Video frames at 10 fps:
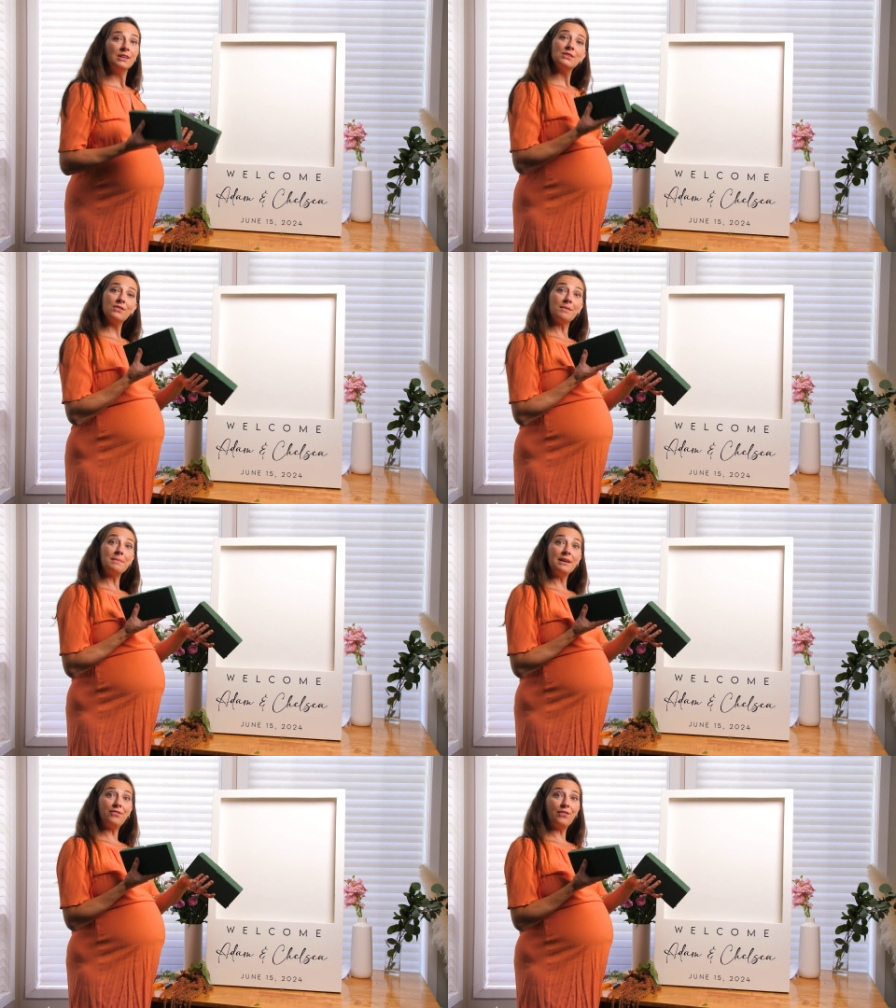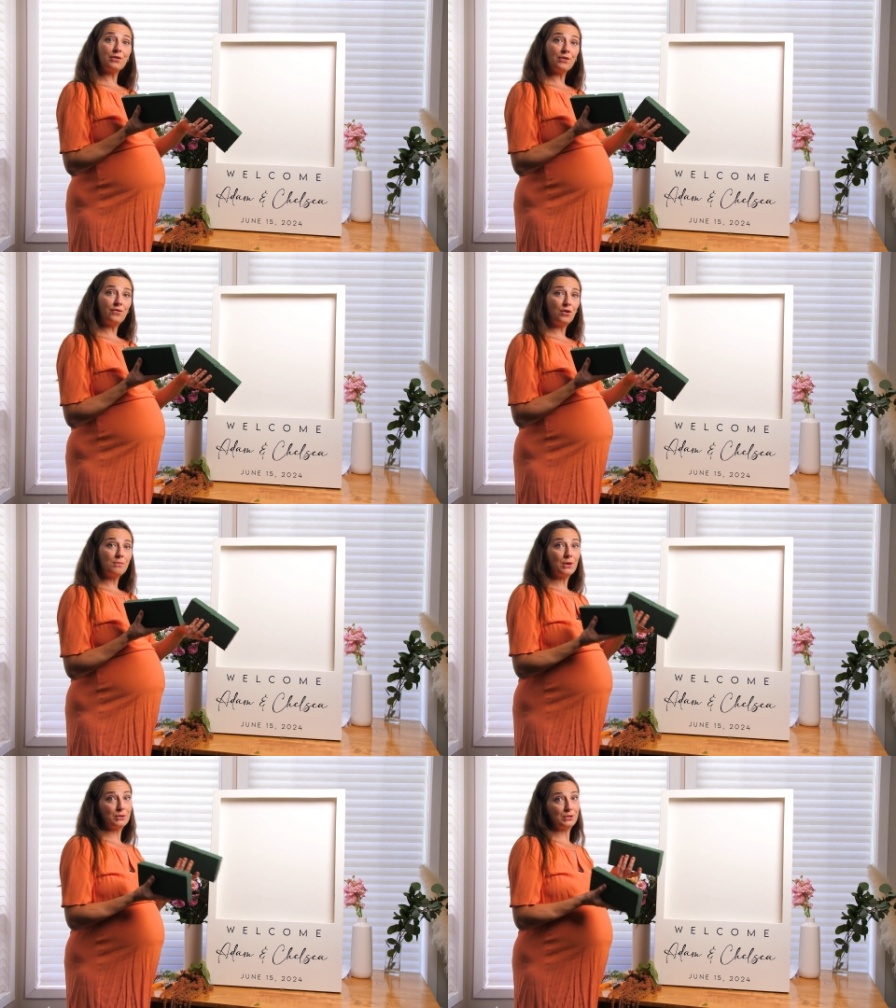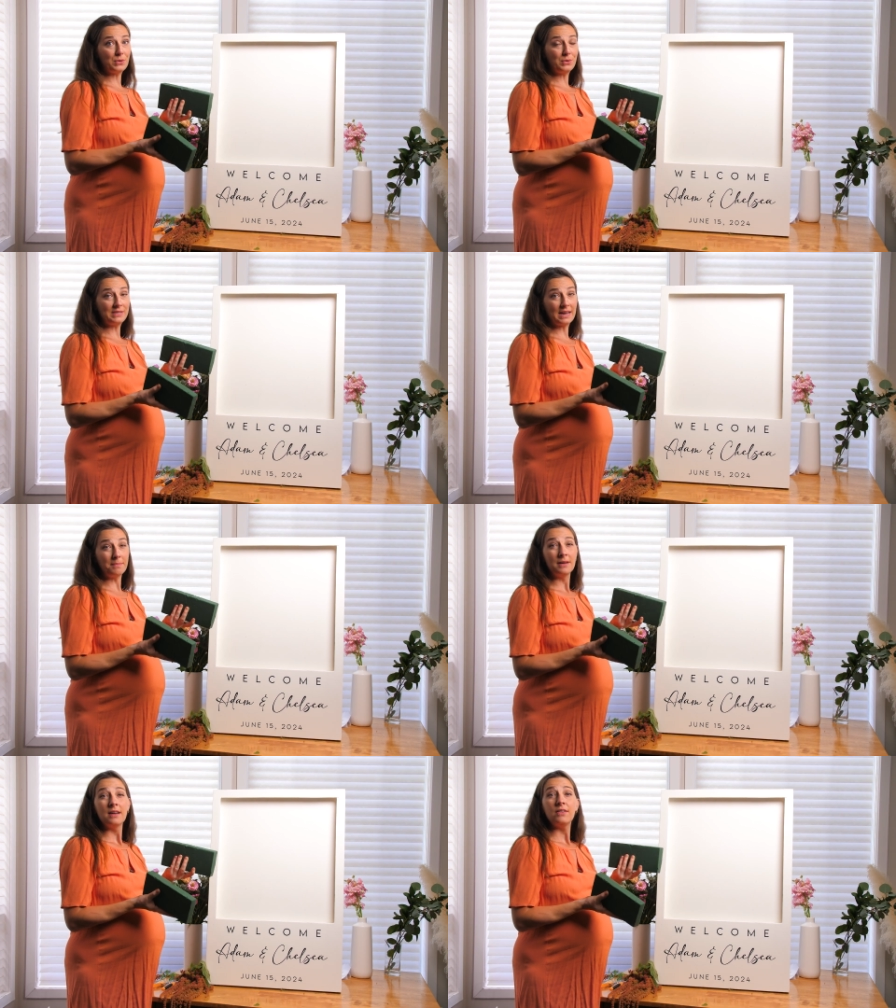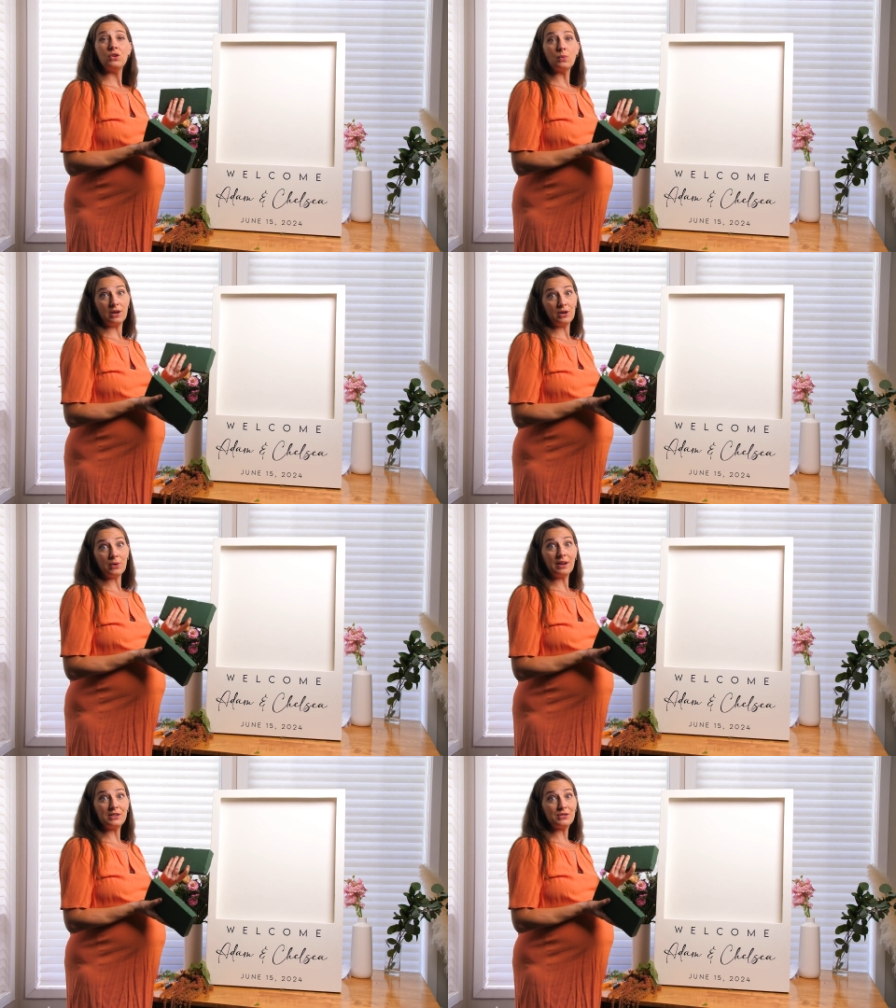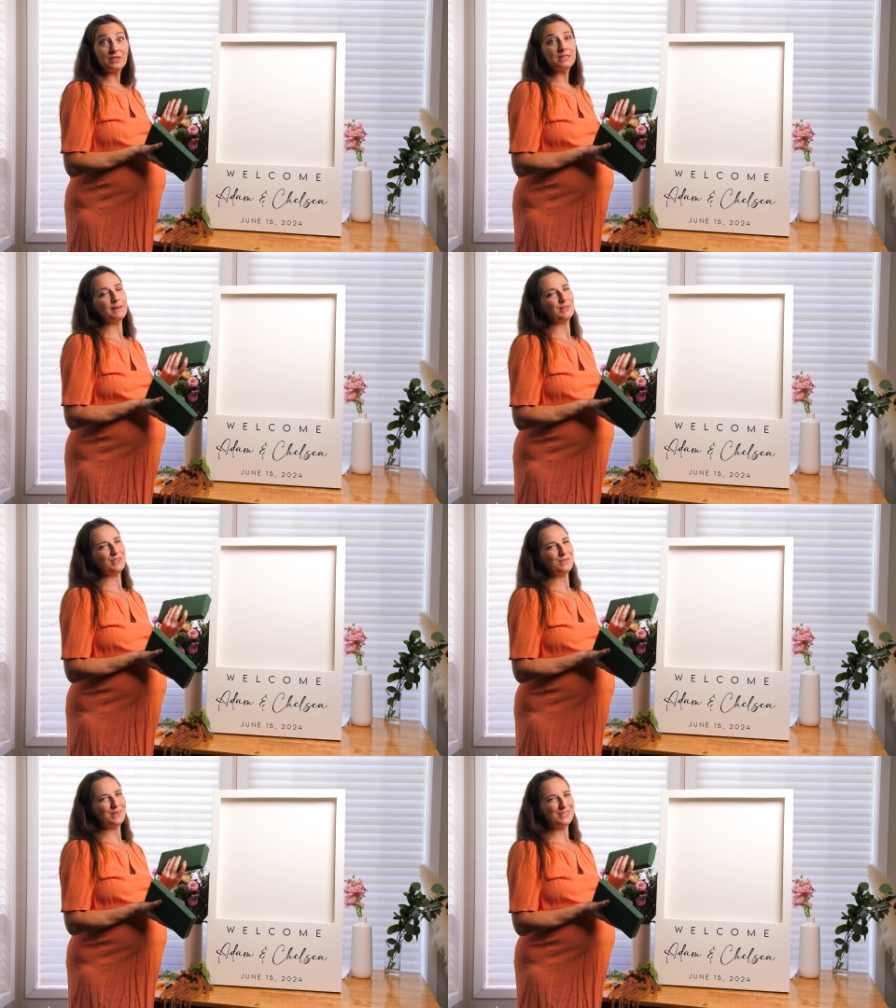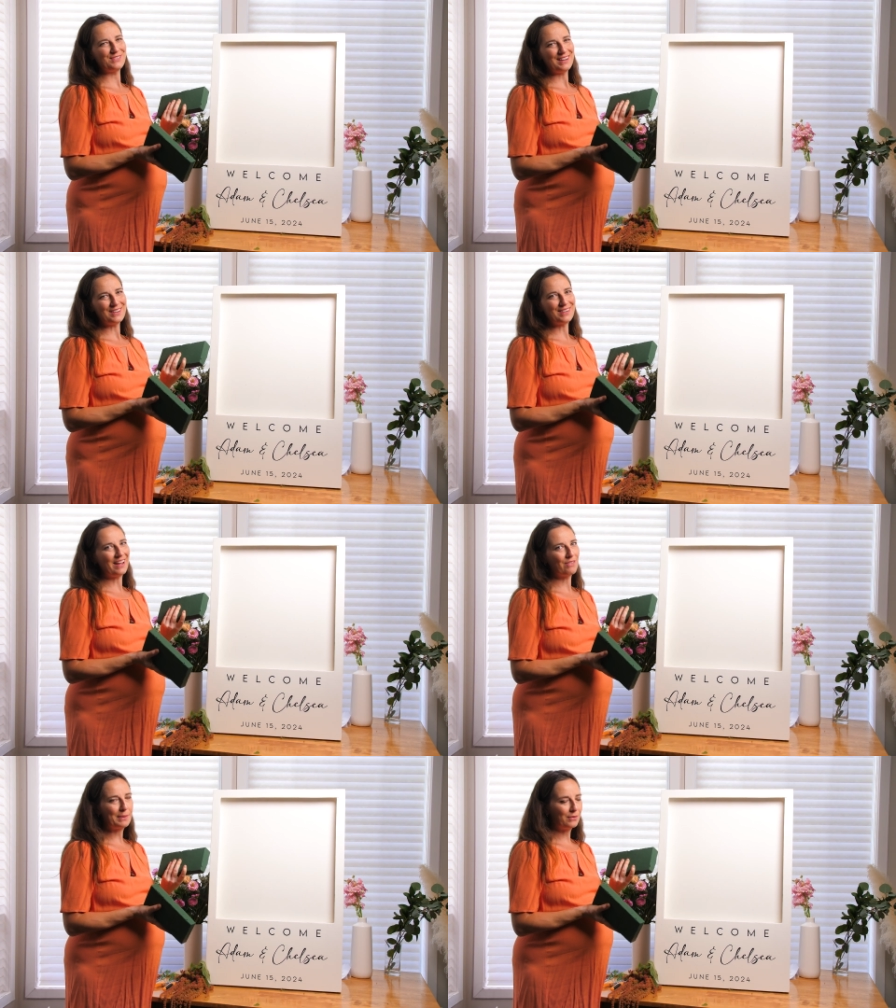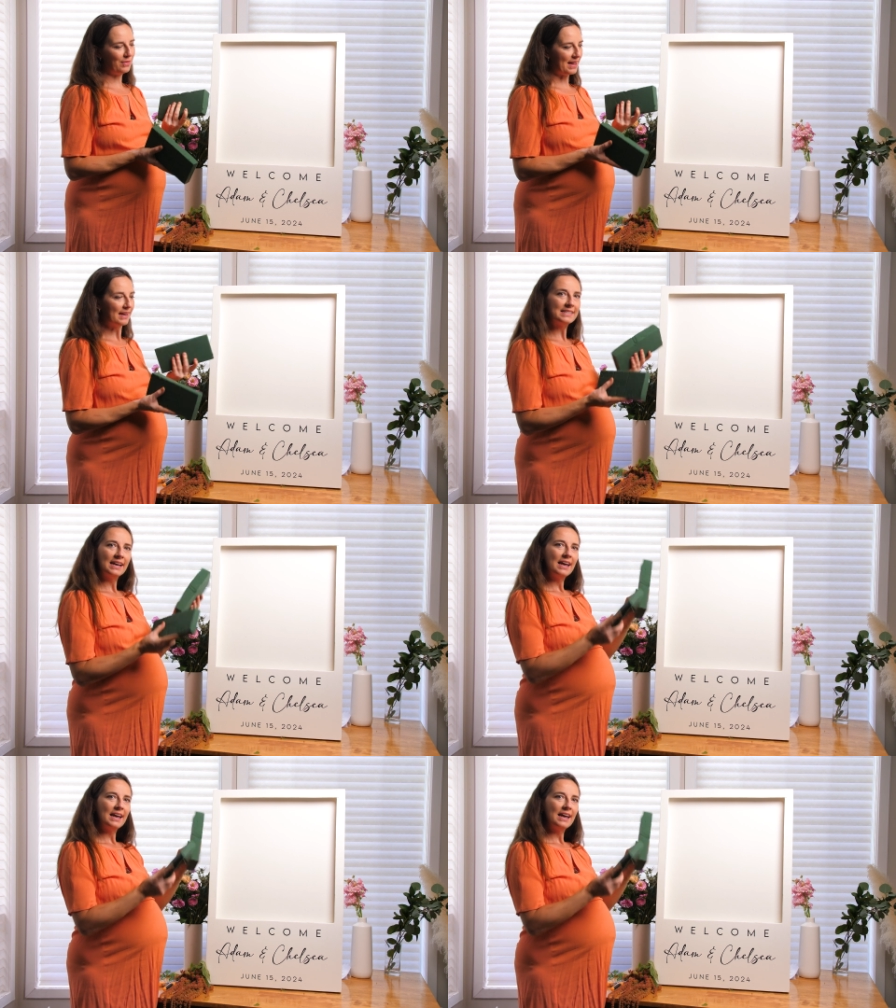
So I've got my floral foam all soaked up. If you want to know how to do this, make sure you watch a video I have about that.